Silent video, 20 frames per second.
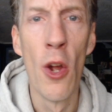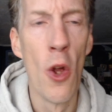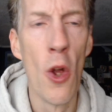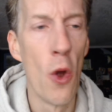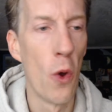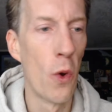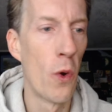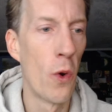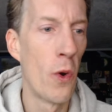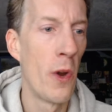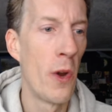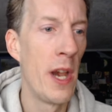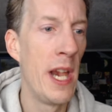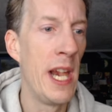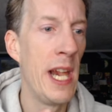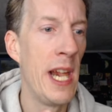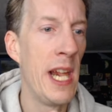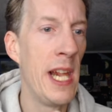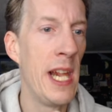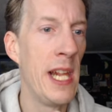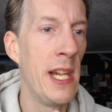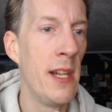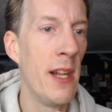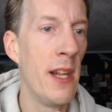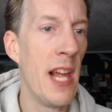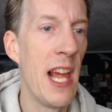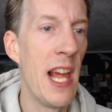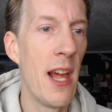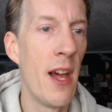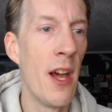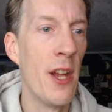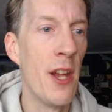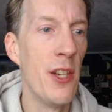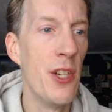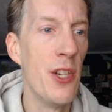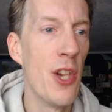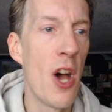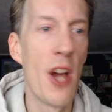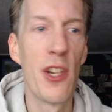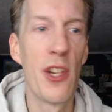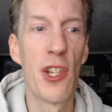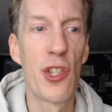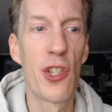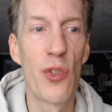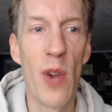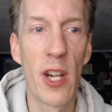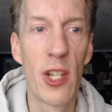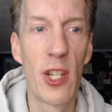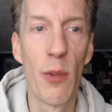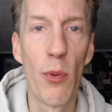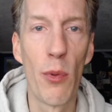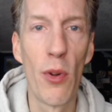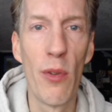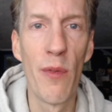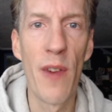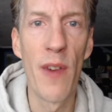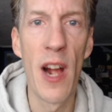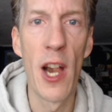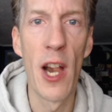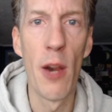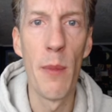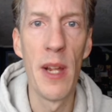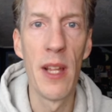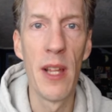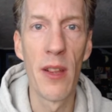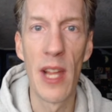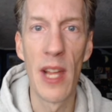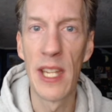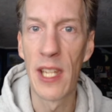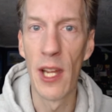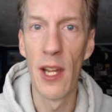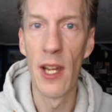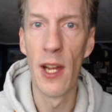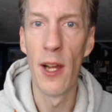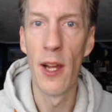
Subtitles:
or a non-destructible environment, like a